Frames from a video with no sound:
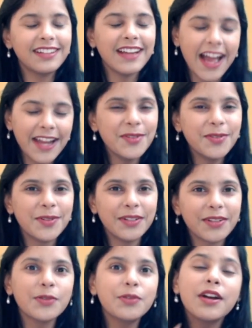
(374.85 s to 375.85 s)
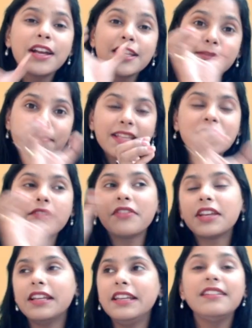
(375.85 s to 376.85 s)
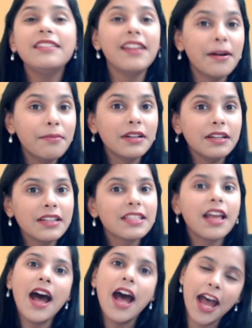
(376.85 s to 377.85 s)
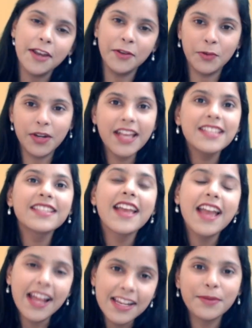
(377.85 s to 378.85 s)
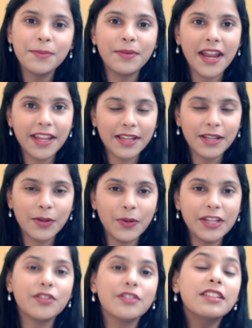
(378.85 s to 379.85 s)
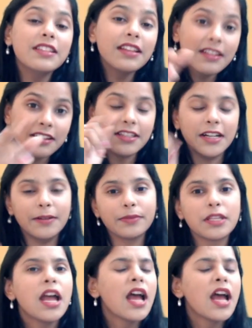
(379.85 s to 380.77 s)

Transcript: I told you specifically numbers are known as algebraic equations terms.